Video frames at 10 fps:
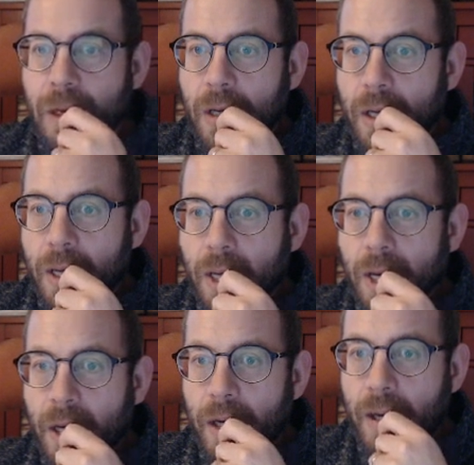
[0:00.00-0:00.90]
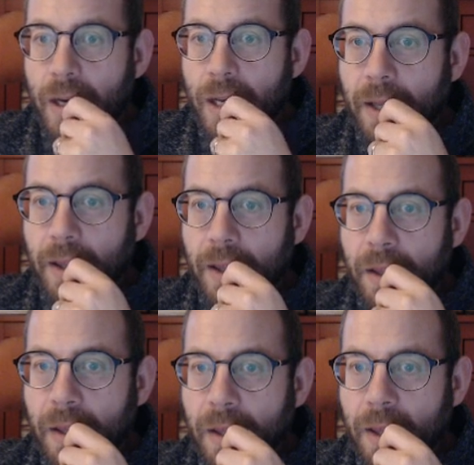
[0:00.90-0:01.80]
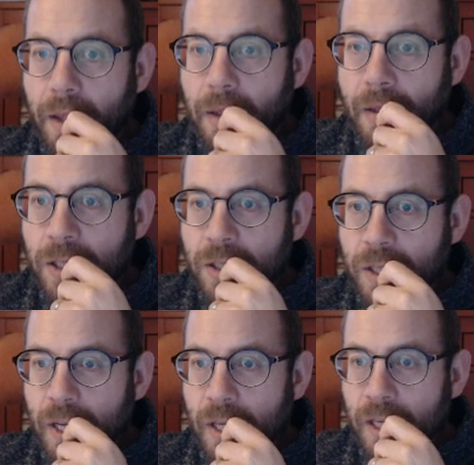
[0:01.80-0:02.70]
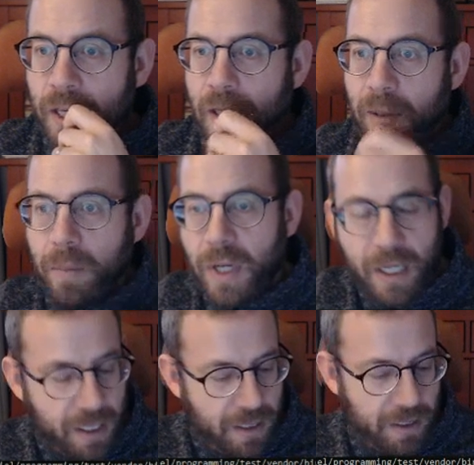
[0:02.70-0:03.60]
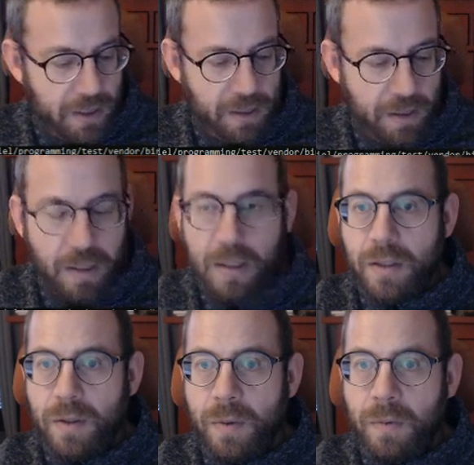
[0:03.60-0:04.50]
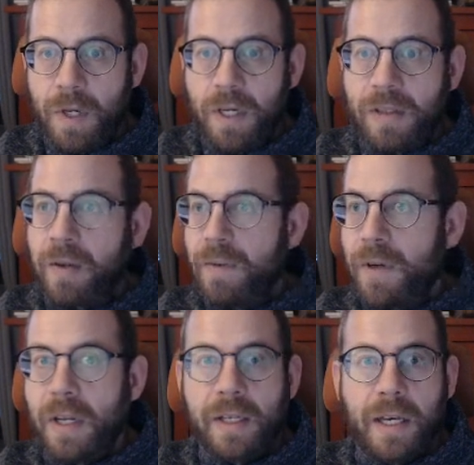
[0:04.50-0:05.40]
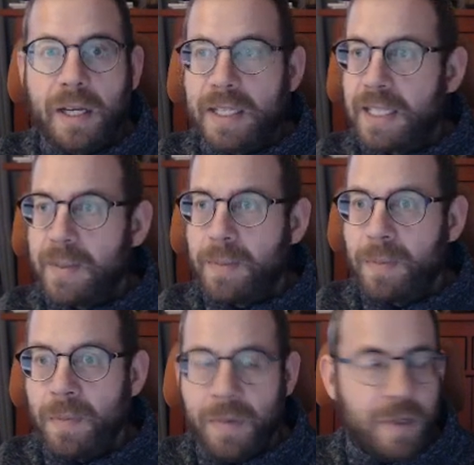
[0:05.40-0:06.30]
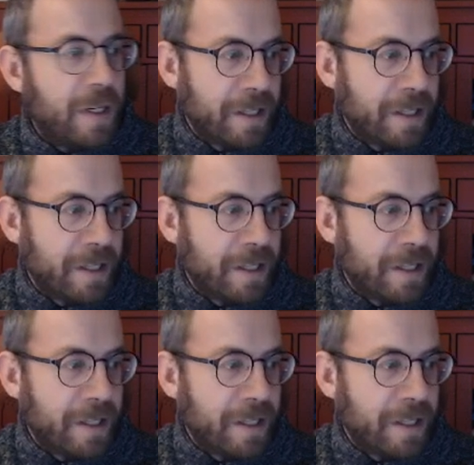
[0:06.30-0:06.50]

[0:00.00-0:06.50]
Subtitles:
And just like in you write something like in